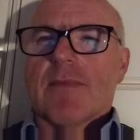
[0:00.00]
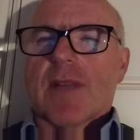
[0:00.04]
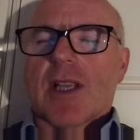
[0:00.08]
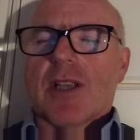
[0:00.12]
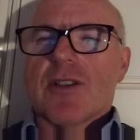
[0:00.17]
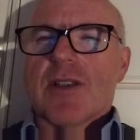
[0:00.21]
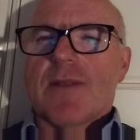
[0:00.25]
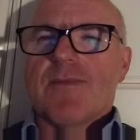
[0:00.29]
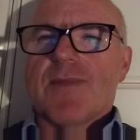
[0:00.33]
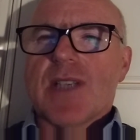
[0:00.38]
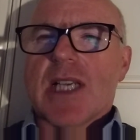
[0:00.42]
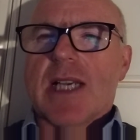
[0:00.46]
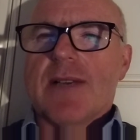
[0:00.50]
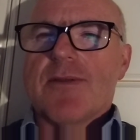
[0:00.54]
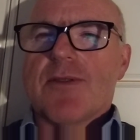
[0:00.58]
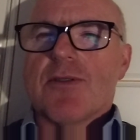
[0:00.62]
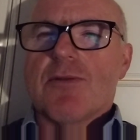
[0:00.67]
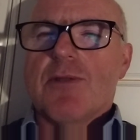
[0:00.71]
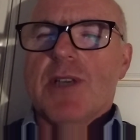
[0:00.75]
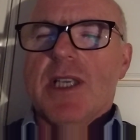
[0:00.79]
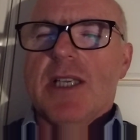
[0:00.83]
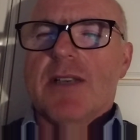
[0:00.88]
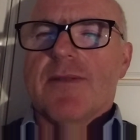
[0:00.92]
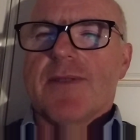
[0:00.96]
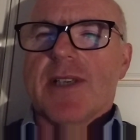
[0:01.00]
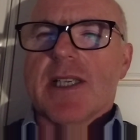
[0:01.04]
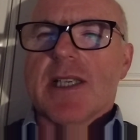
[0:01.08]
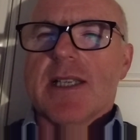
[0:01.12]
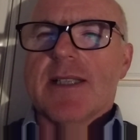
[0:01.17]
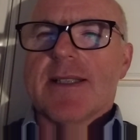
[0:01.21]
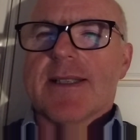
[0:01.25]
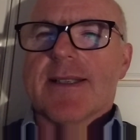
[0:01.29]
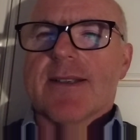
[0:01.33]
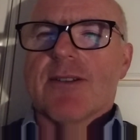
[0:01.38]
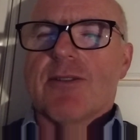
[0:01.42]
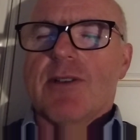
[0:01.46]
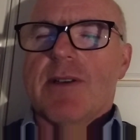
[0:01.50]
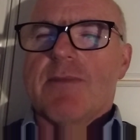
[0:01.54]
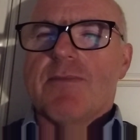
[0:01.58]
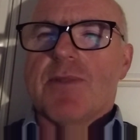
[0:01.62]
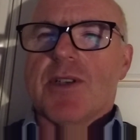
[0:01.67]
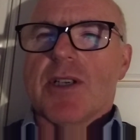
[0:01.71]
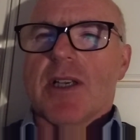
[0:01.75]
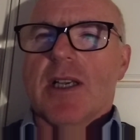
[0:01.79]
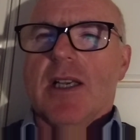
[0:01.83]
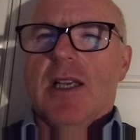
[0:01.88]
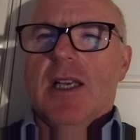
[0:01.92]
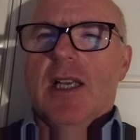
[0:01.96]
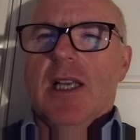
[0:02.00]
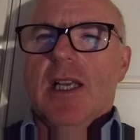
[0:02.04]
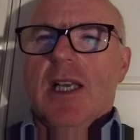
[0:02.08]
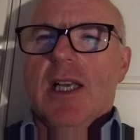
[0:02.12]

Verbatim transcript: sometimes read of it in scripture